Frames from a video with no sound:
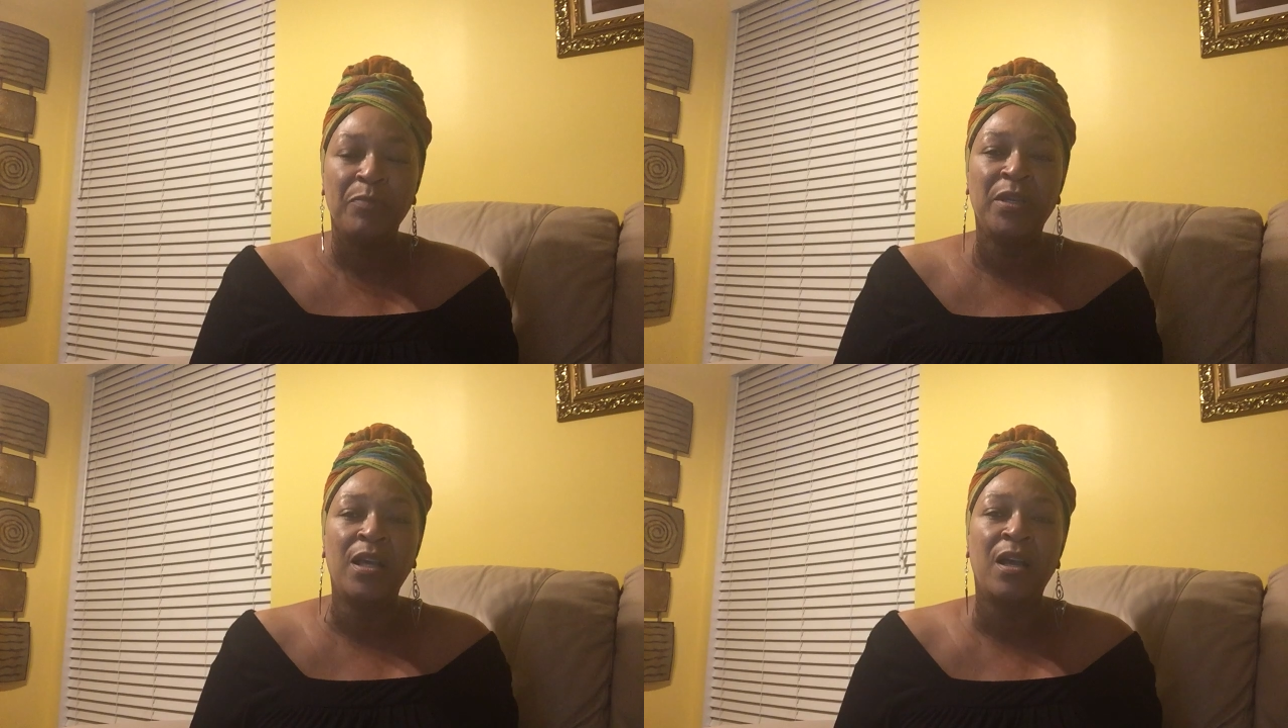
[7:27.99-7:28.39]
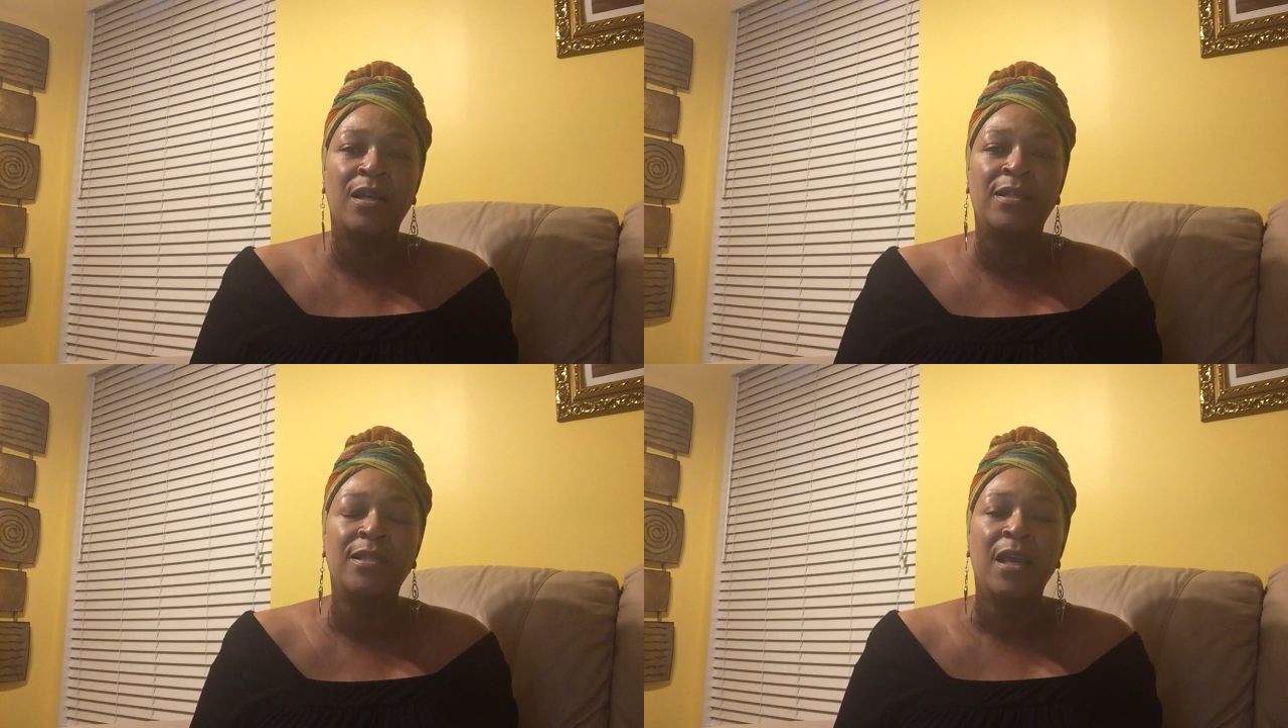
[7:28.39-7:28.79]

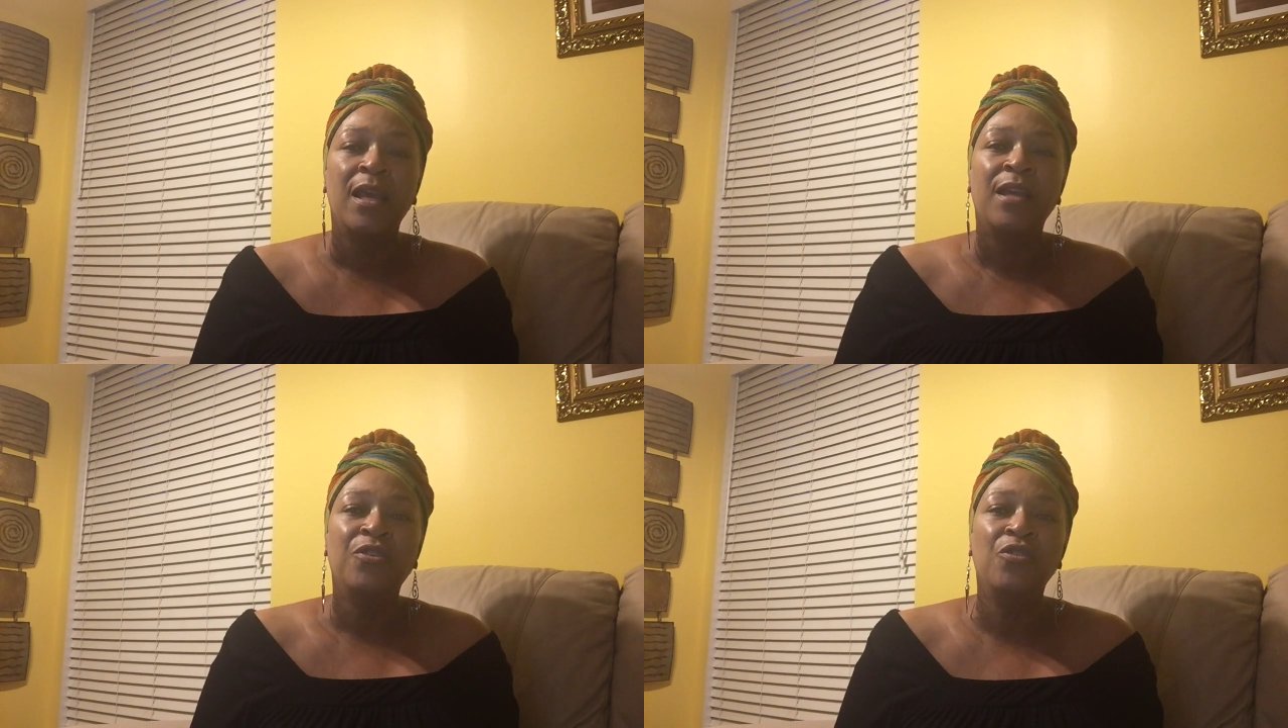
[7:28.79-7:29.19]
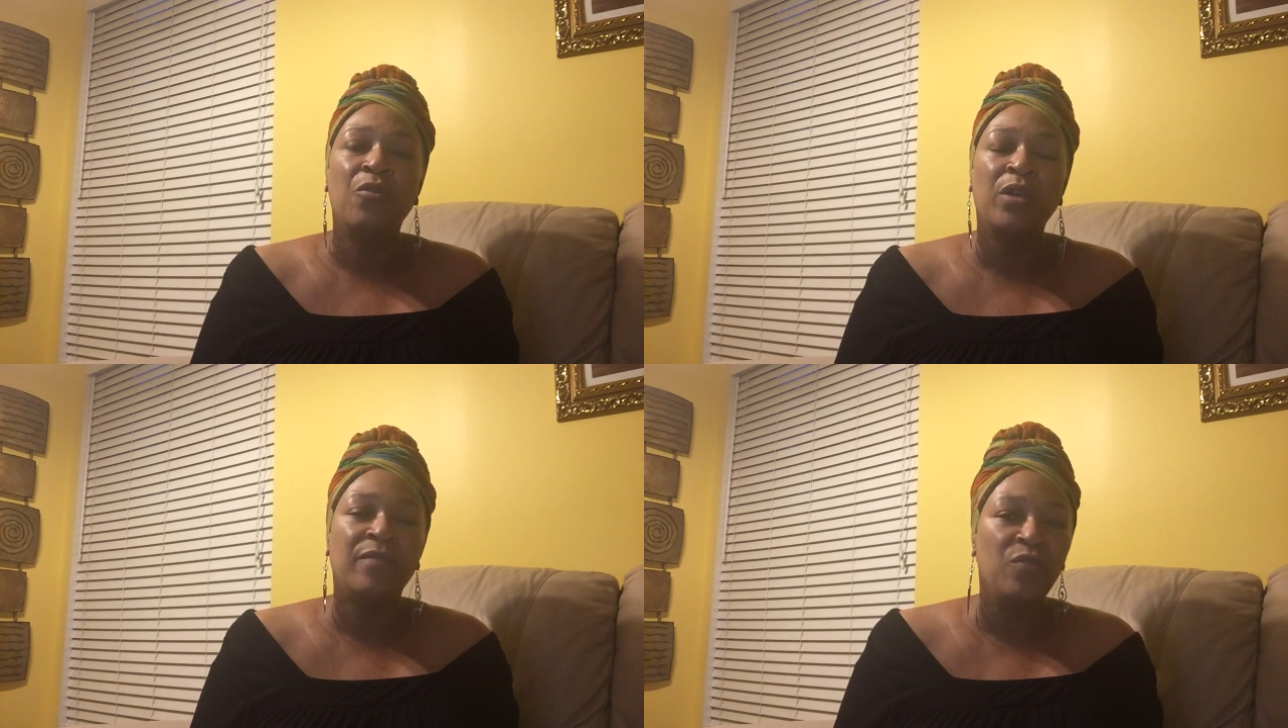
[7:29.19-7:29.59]
Because
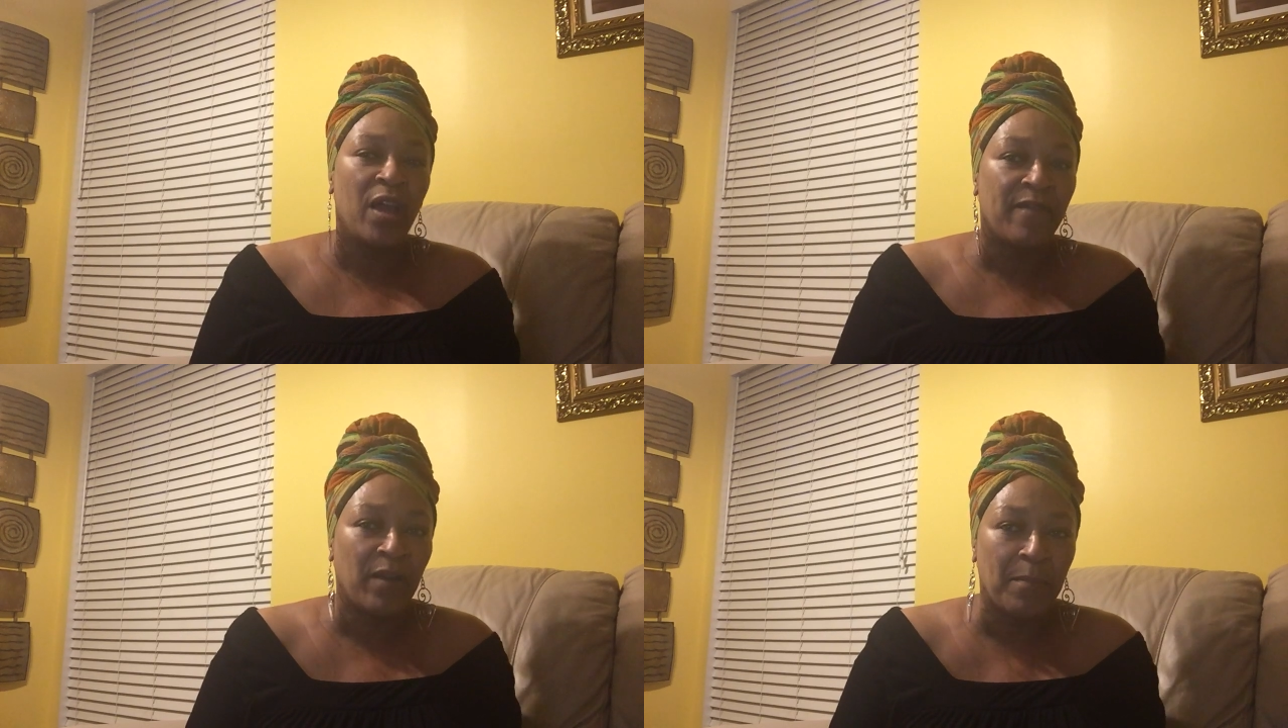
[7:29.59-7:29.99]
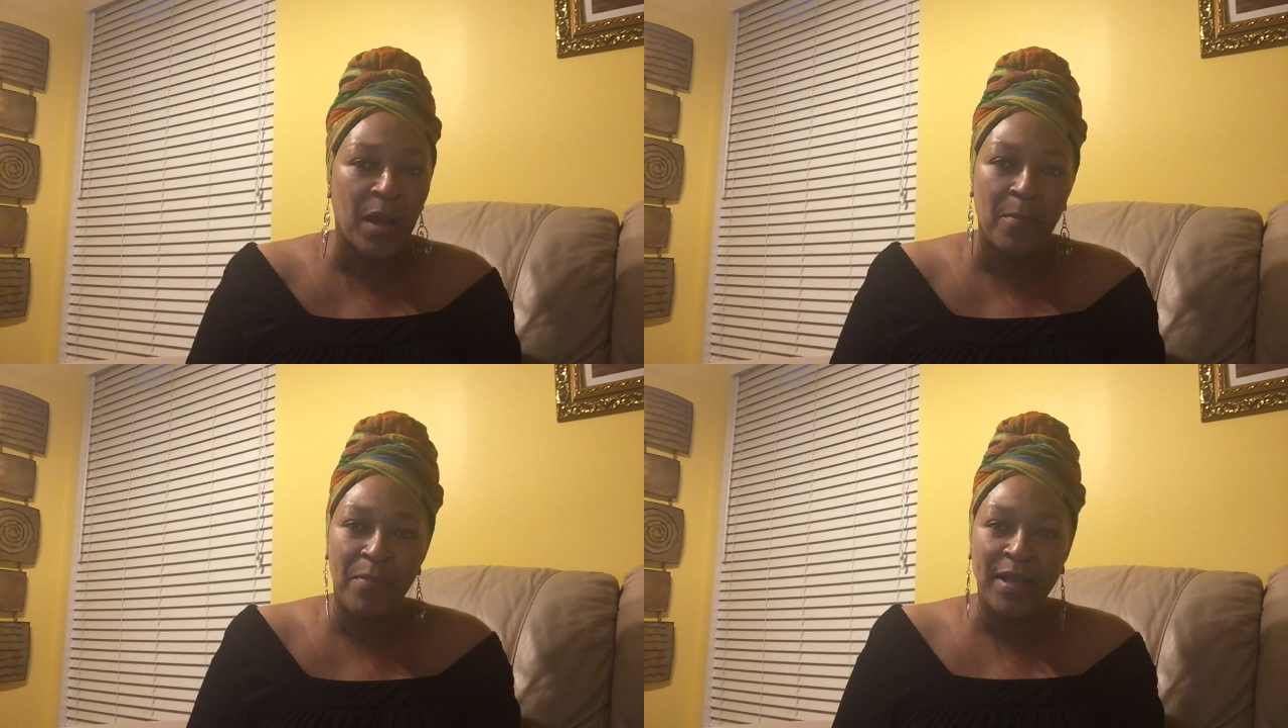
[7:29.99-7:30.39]
if you have
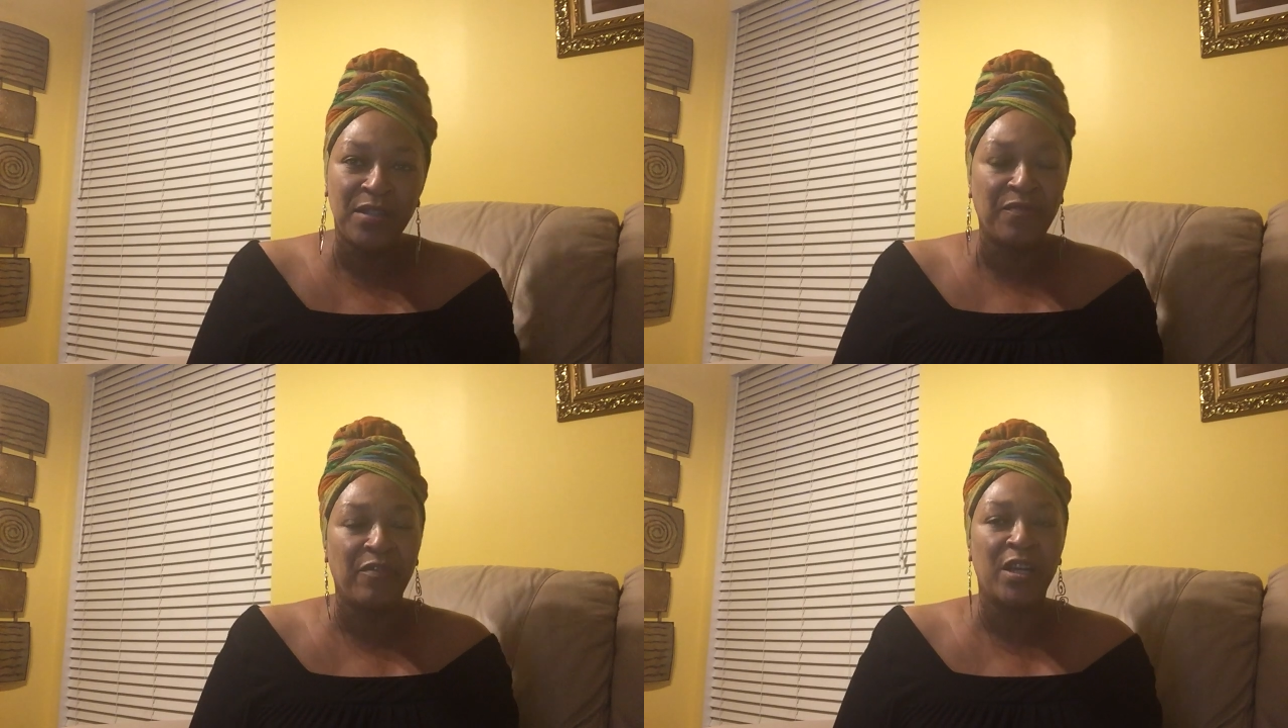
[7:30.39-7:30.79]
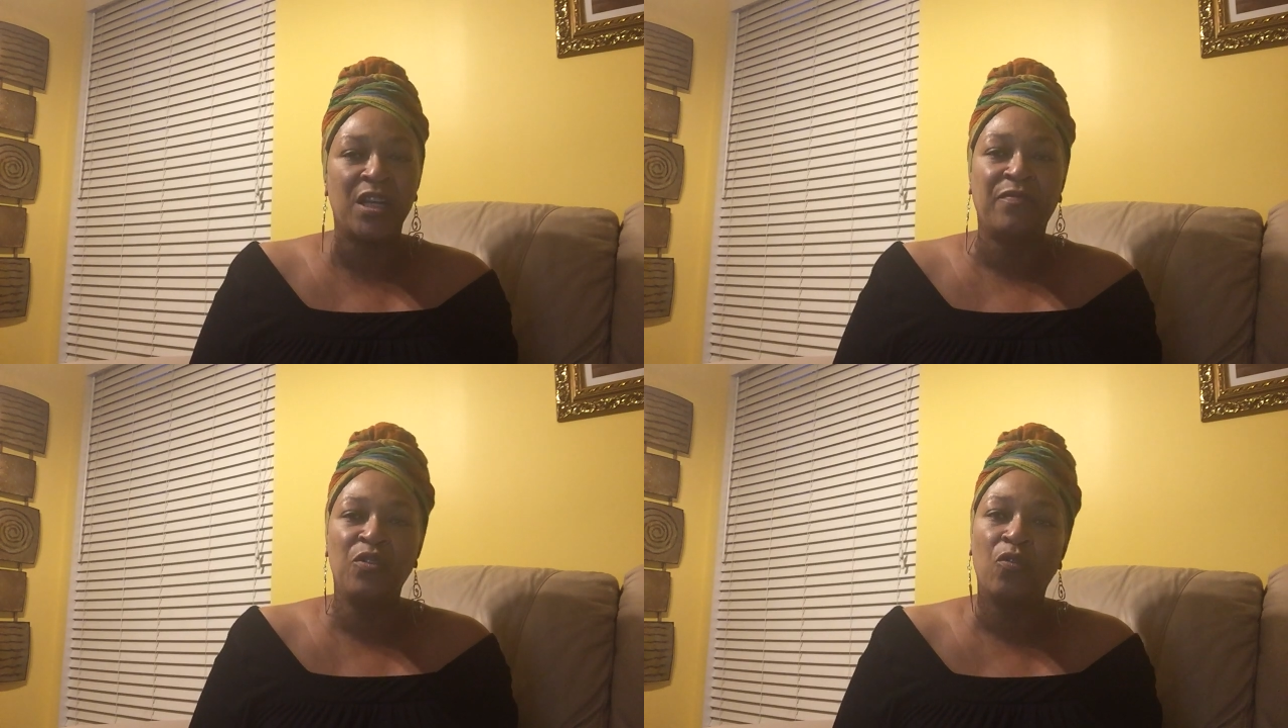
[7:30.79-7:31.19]
a best friend,
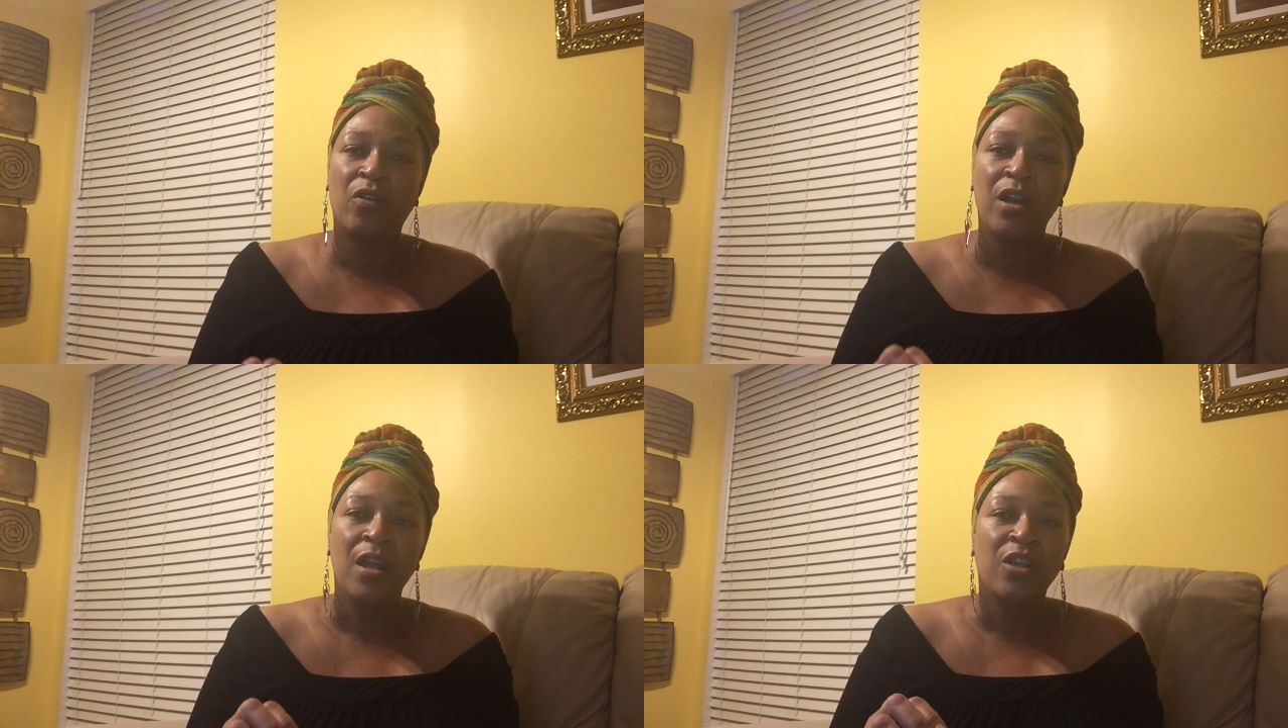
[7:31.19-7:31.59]
if you're